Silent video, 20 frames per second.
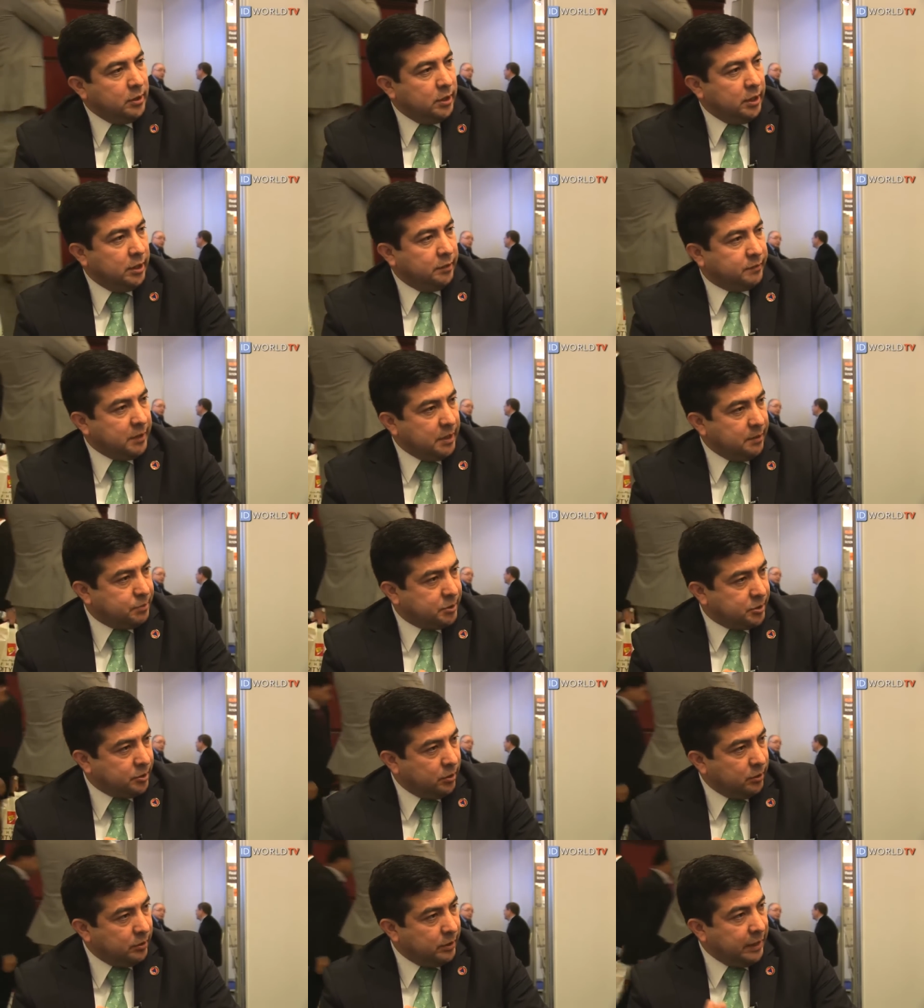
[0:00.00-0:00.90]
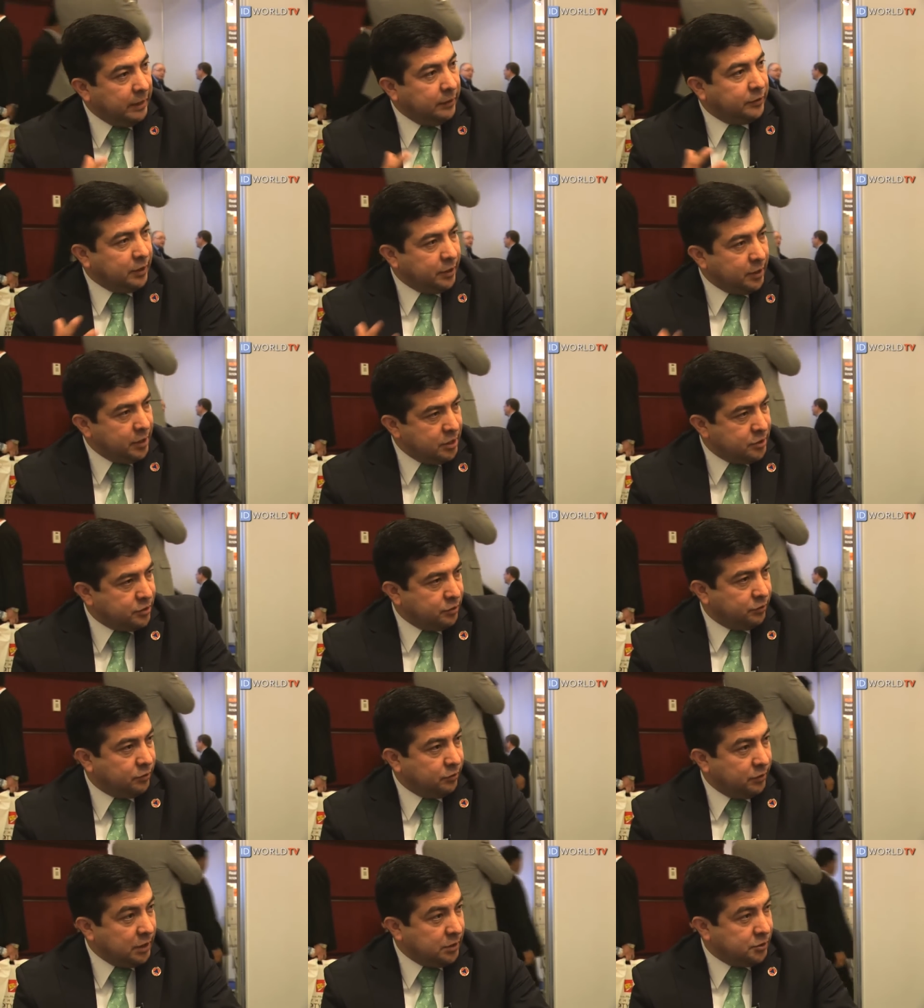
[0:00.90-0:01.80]
in terms of
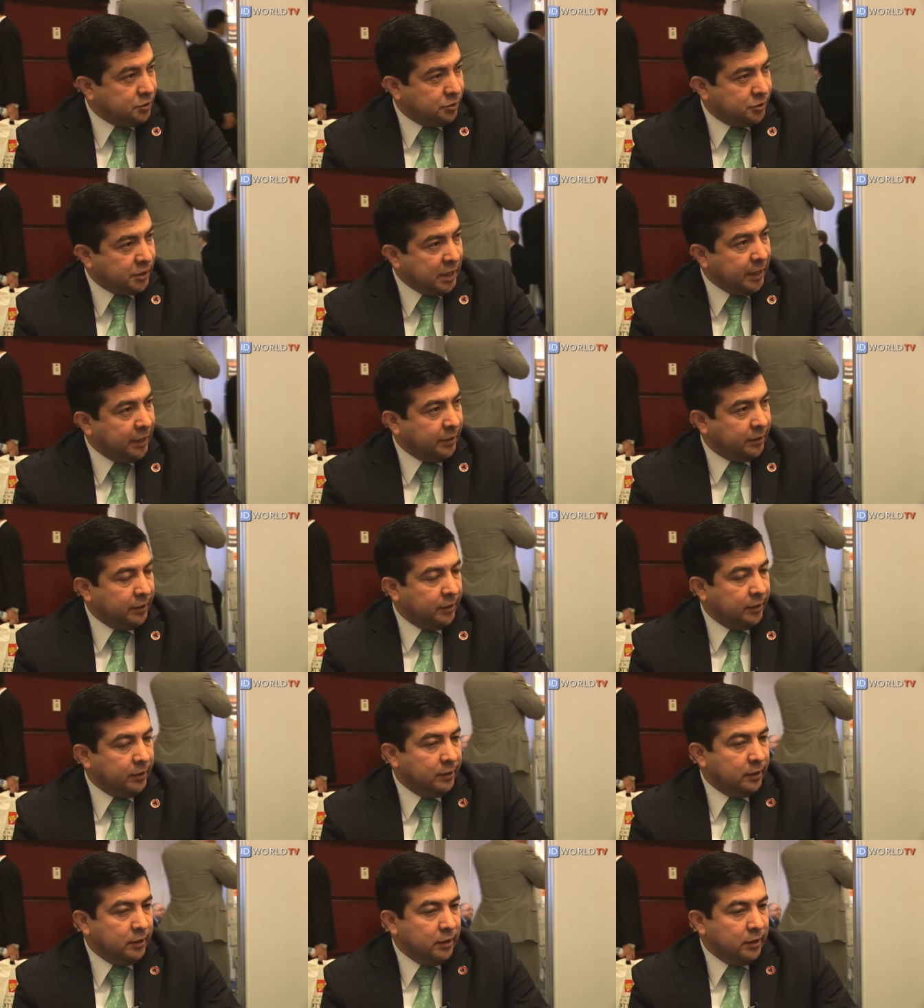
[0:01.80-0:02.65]
integration to the society.